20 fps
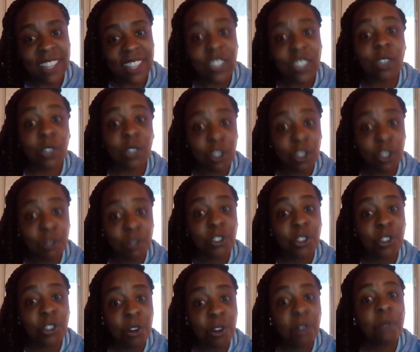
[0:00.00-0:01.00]
So use
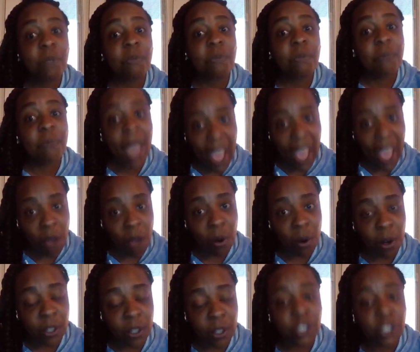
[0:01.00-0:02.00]
your
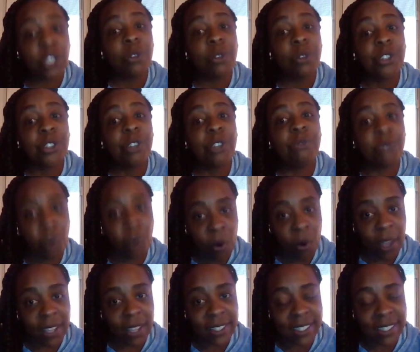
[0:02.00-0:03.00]
power, use your
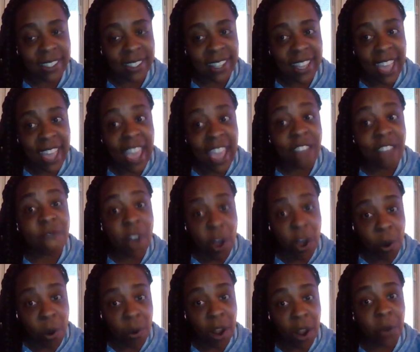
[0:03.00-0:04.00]
voice, and
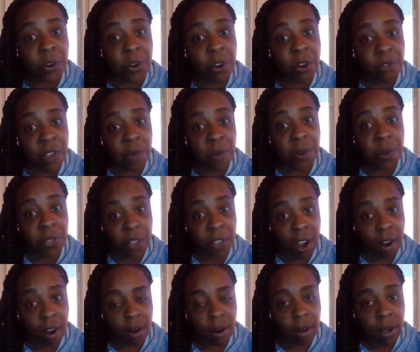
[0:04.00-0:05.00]
vote on November
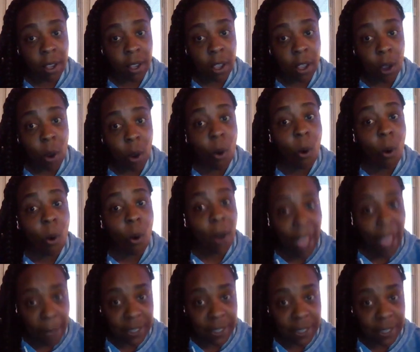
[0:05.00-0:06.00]
3rd
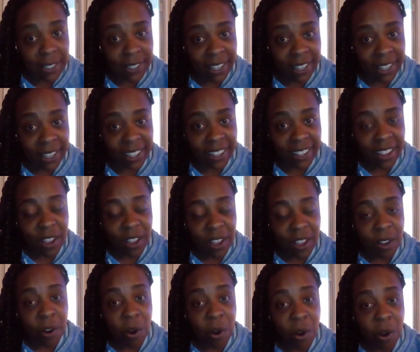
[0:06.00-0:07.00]
or absentee
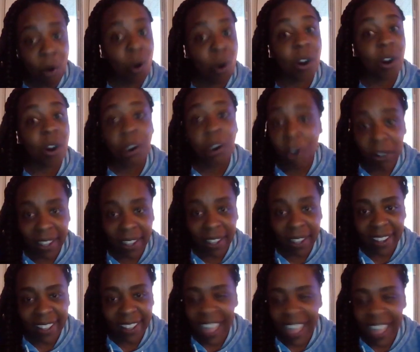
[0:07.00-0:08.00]
or
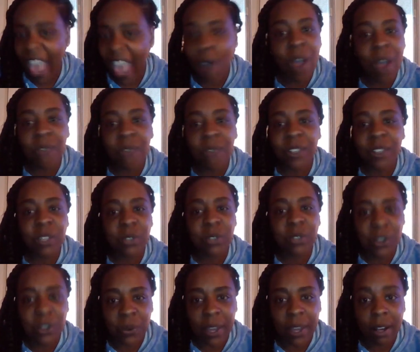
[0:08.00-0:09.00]
early. However you
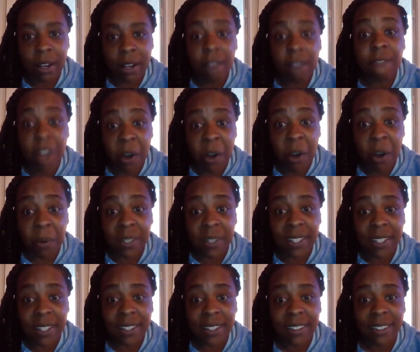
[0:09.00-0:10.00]
do it,
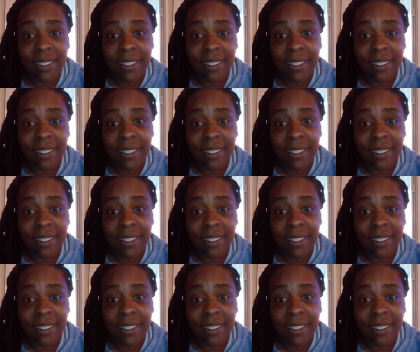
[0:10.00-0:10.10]
vote.